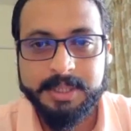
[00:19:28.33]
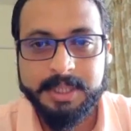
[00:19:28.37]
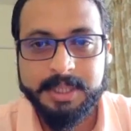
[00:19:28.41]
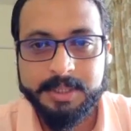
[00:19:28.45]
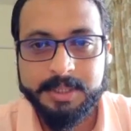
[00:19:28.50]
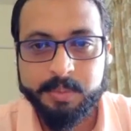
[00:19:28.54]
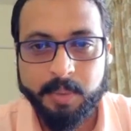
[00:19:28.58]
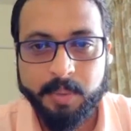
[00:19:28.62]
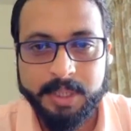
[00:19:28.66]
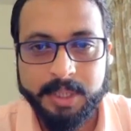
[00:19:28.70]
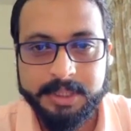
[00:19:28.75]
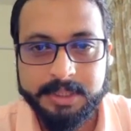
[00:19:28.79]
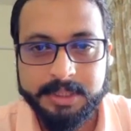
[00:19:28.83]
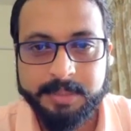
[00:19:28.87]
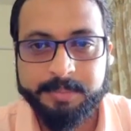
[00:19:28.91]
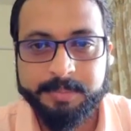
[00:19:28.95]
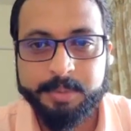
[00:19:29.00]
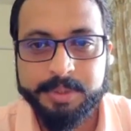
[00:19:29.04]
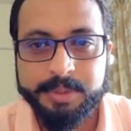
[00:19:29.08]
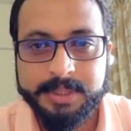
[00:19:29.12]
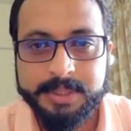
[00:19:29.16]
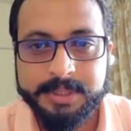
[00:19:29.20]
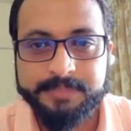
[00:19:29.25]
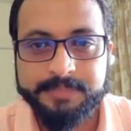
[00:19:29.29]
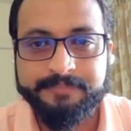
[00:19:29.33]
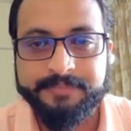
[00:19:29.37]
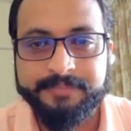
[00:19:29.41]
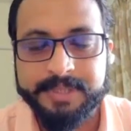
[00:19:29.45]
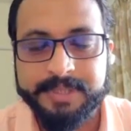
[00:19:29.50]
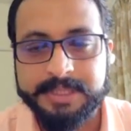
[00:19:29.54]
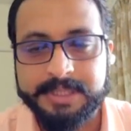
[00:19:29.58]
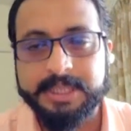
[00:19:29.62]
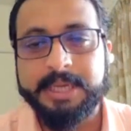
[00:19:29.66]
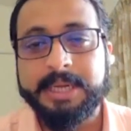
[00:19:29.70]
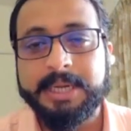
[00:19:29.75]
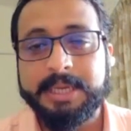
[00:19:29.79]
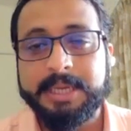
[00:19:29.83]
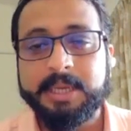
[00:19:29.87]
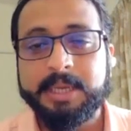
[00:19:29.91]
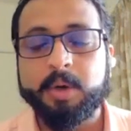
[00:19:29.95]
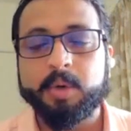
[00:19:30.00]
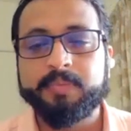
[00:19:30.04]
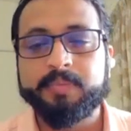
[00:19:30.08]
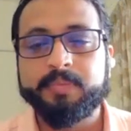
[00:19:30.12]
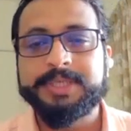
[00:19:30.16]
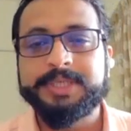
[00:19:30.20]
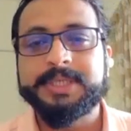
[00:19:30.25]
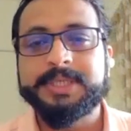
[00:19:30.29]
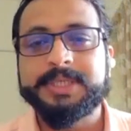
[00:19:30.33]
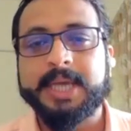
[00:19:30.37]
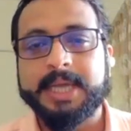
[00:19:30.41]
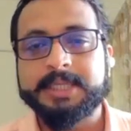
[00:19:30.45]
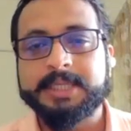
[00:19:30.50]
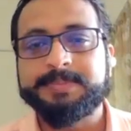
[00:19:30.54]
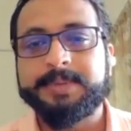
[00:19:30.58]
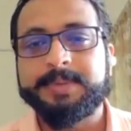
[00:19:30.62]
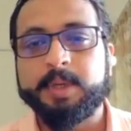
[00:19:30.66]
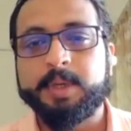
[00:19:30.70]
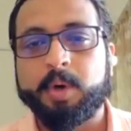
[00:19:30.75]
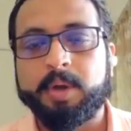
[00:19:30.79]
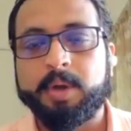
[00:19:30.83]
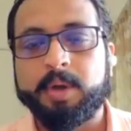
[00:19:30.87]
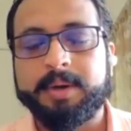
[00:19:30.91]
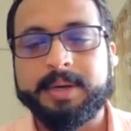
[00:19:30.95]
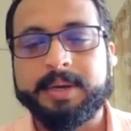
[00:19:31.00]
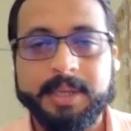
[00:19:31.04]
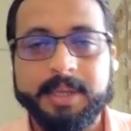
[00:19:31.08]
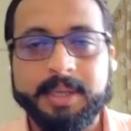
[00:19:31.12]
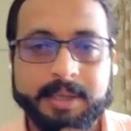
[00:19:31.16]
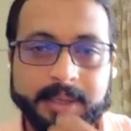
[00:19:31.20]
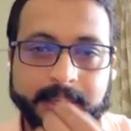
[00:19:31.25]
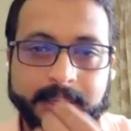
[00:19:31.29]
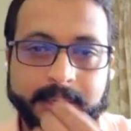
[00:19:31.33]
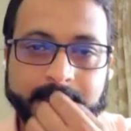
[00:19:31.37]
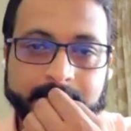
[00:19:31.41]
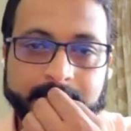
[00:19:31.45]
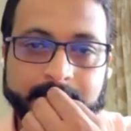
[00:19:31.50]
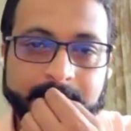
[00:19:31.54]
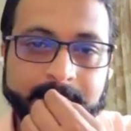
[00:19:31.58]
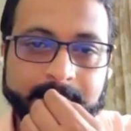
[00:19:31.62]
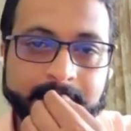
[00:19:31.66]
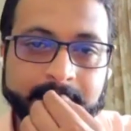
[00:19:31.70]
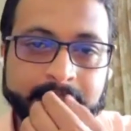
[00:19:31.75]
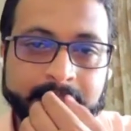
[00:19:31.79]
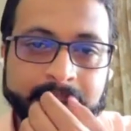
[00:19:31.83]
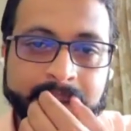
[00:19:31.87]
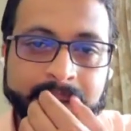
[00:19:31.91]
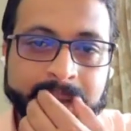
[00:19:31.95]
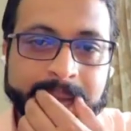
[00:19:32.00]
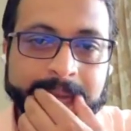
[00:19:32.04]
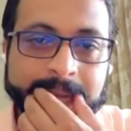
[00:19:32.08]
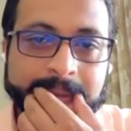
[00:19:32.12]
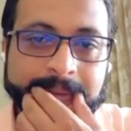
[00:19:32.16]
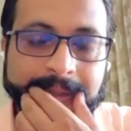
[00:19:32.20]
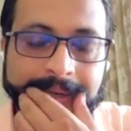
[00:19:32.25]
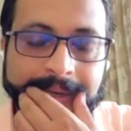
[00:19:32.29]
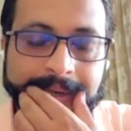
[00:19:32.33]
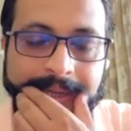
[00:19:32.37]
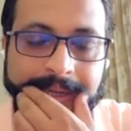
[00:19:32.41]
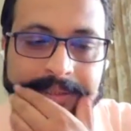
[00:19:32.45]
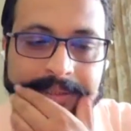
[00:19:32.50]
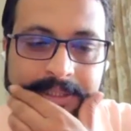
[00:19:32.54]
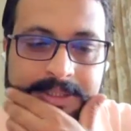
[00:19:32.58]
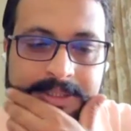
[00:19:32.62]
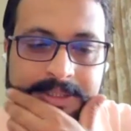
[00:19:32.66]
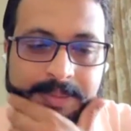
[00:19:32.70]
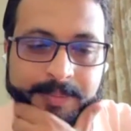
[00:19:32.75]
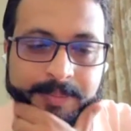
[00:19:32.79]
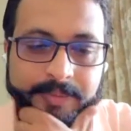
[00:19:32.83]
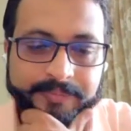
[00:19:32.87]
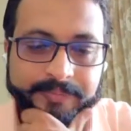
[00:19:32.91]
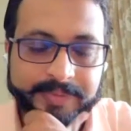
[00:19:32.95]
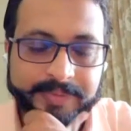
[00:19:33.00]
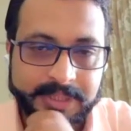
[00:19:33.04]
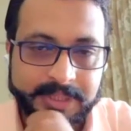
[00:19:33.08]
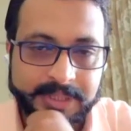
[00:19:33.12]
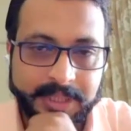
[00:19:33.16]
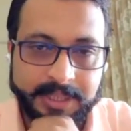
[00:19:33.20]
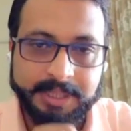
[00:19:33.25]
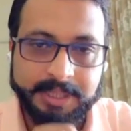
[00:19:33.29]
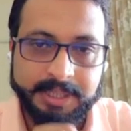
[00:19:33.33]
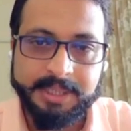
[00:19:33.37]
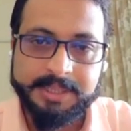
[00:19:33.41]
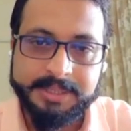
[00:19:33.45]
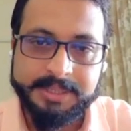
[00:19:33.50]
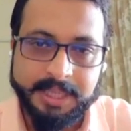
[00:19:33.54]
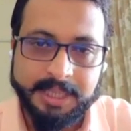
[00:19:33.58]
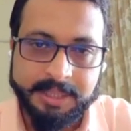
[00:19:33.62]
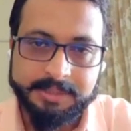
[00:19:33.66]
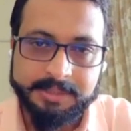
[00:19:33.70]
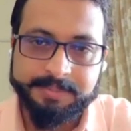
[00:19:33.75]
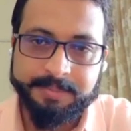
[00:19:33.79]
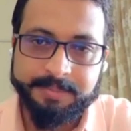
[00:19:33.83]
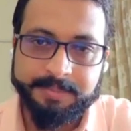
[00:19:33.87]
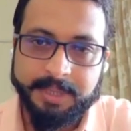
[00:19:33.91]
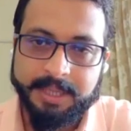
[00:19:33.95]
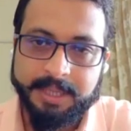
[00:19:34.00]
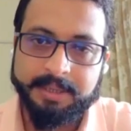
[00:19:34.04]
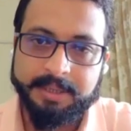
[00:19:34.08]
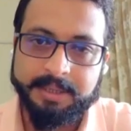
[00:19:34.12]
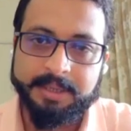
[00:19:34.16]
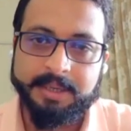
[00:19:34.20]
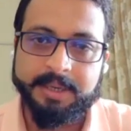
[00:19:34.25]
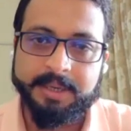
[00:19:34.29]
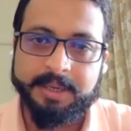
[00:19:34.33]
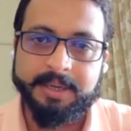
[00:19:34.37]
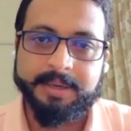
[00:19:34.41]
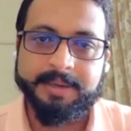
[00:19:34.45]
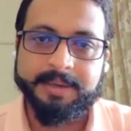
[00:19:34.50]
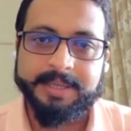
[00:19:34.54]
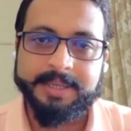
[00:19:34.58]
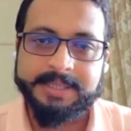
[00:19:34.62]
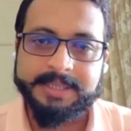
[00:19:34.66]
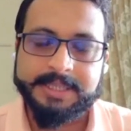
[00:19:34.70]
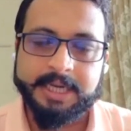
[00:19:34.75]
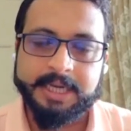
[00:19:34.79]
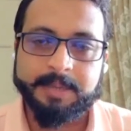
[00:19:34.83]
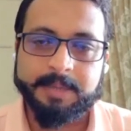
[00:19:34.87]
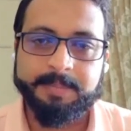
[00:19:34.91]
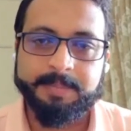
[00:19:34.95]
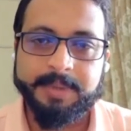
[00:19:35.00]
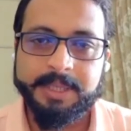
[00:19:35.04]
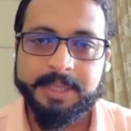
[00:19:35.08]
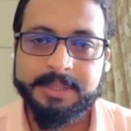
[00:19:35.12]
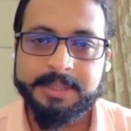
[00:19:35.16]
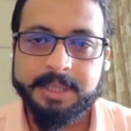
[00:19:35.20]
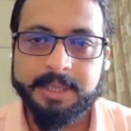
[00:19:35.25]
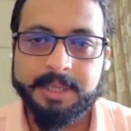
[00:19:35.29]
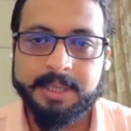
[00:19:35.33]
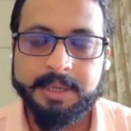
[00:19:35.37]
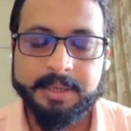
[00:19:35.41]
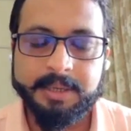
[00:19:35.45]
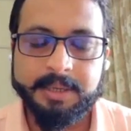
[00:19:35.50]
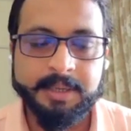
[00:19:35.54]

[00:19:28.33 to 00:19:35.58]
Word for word: There is one jumbo facility which has been already created. Another jumbo facility is at my district place.